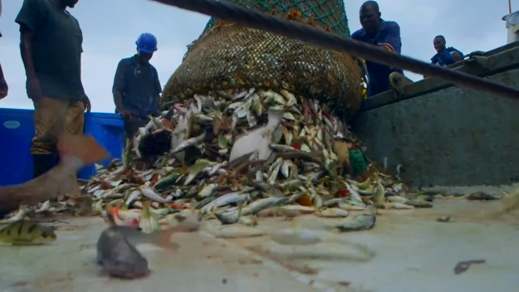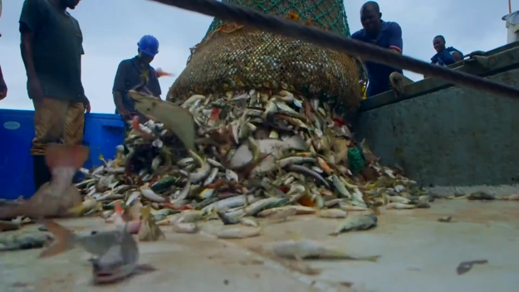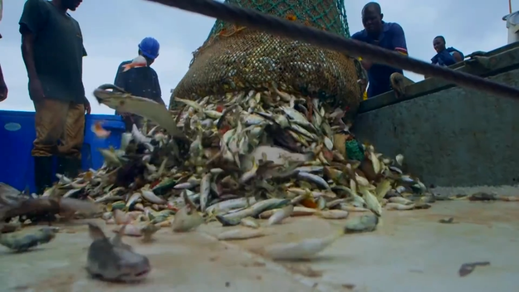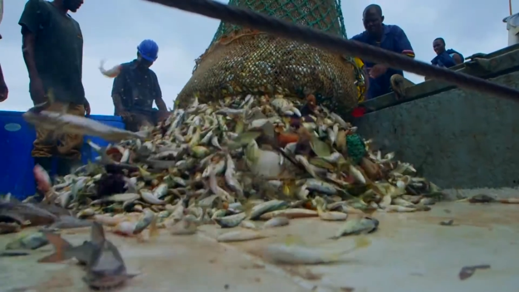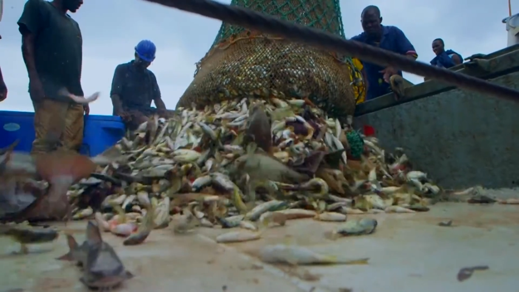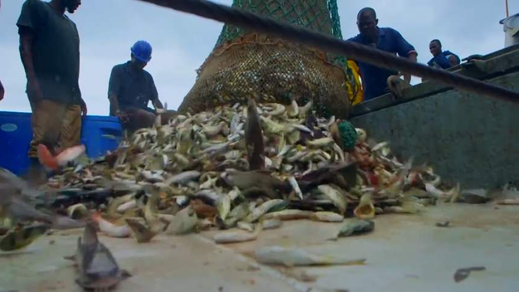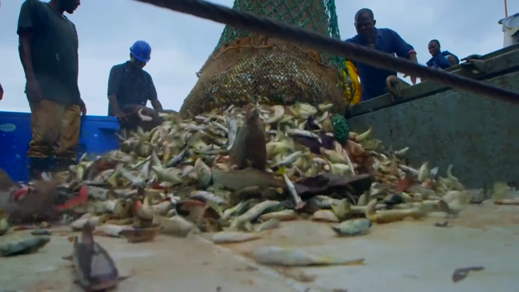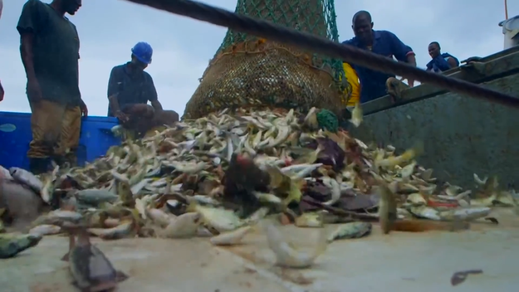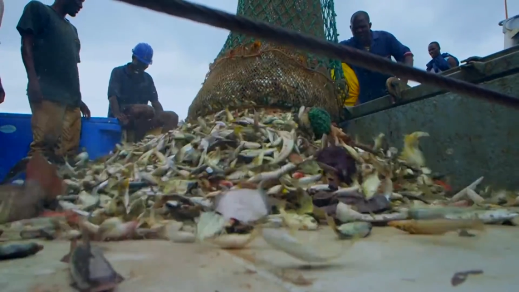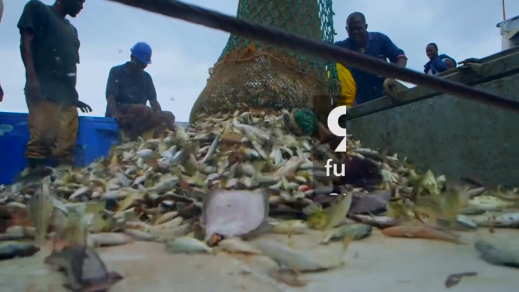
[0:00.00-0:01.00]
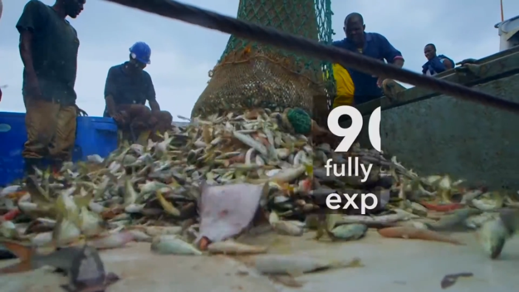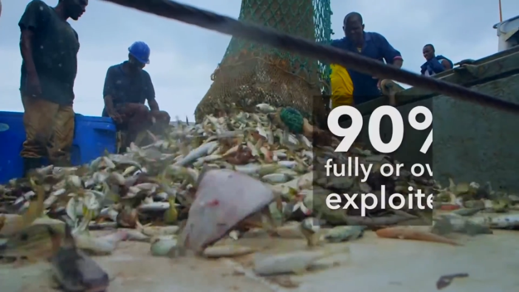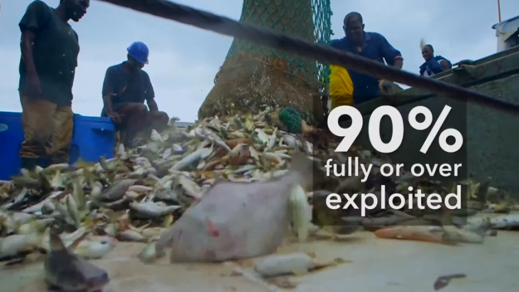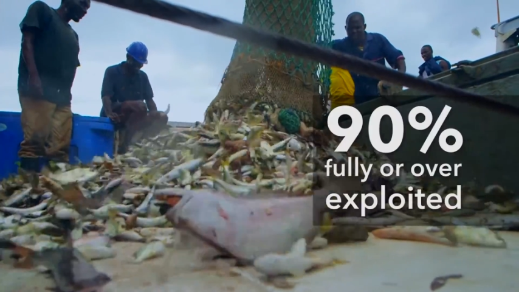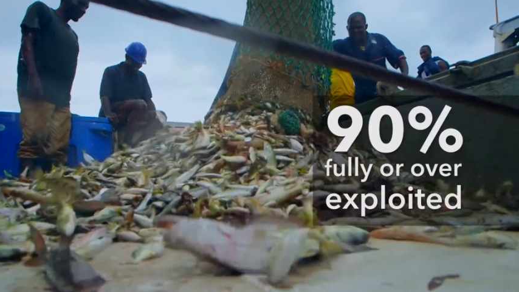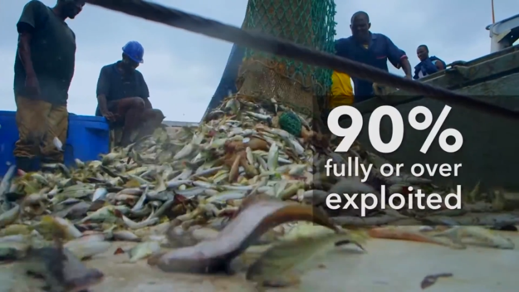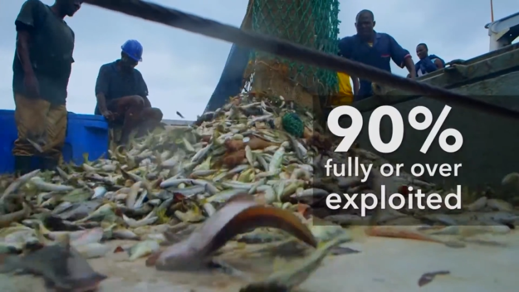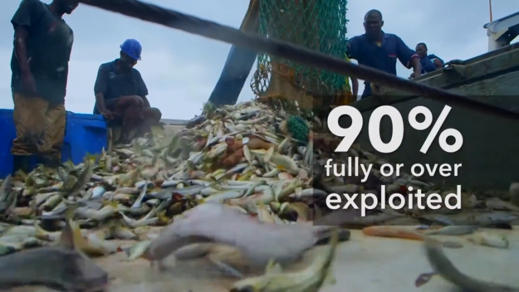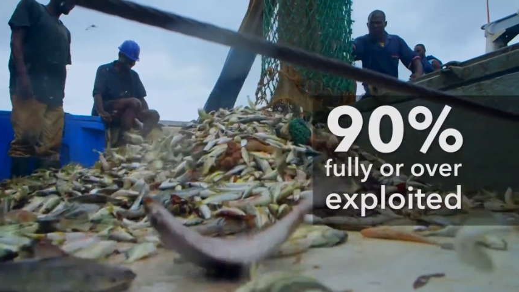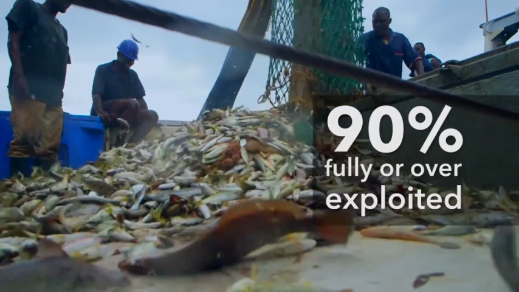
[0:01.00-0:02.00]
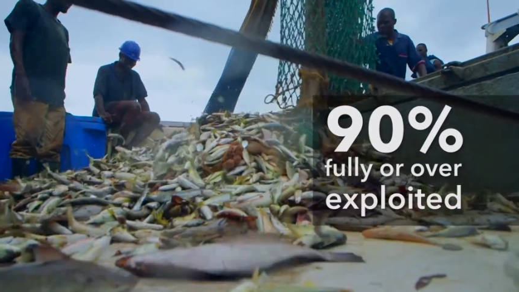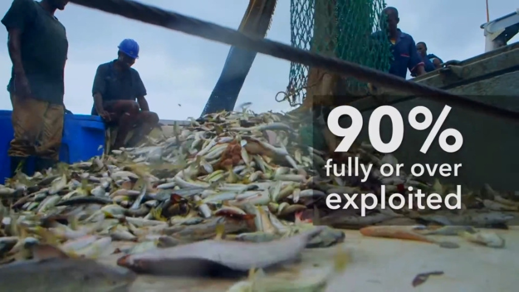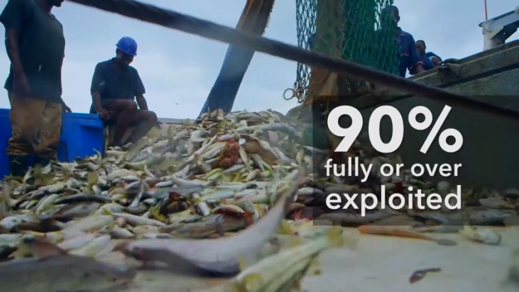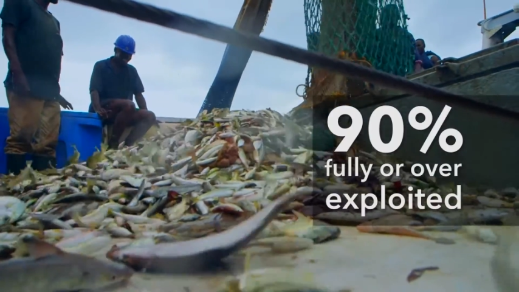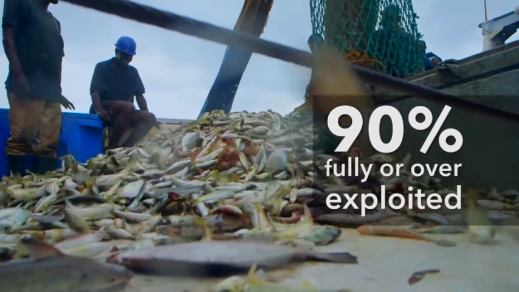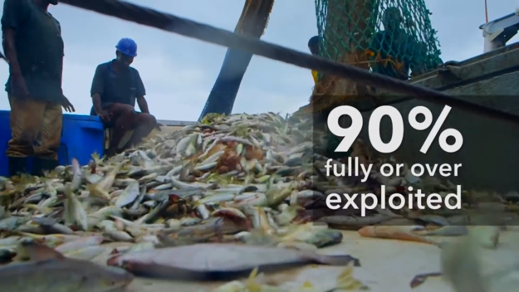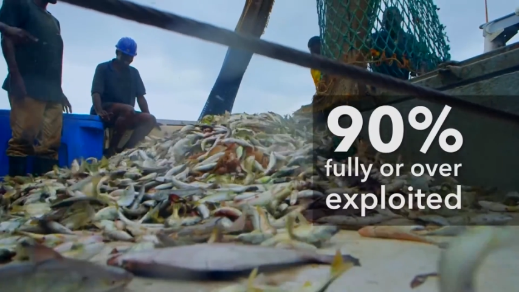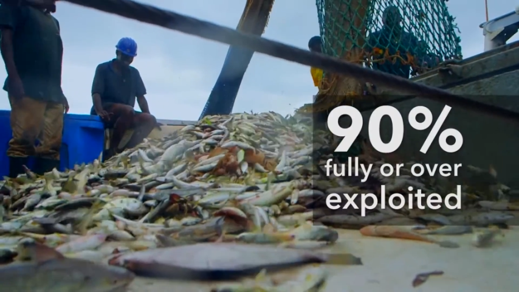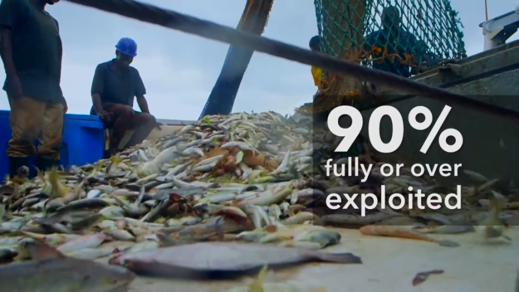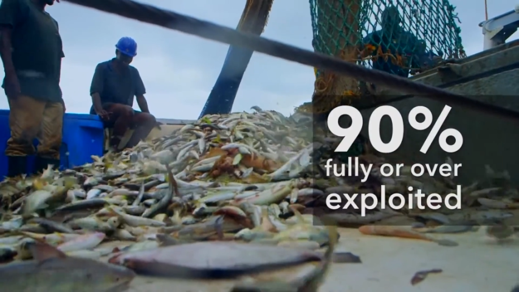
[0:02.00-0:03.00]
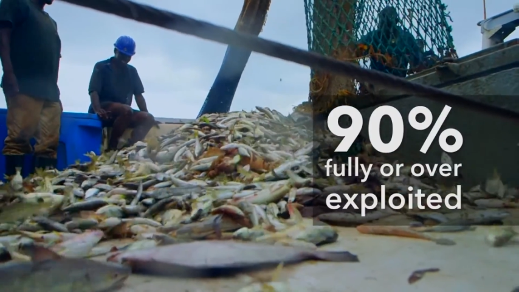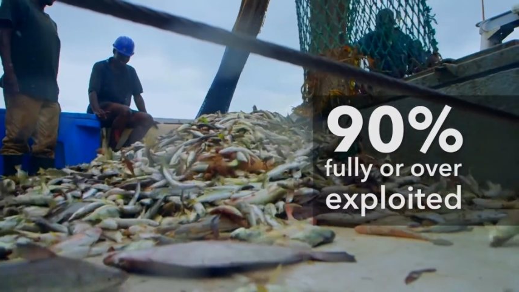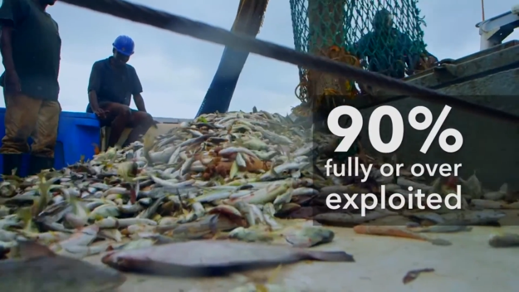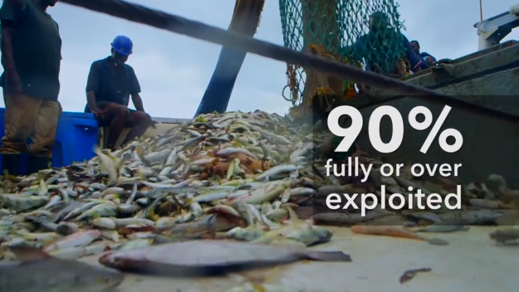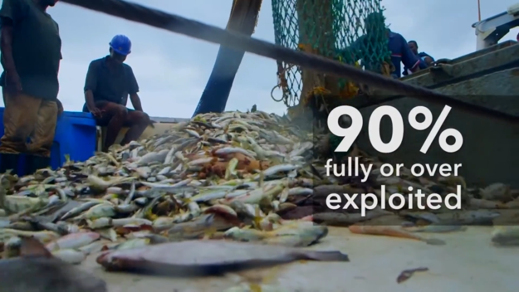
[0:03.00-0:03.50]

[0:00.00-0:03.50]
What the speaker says: (no speaker visible)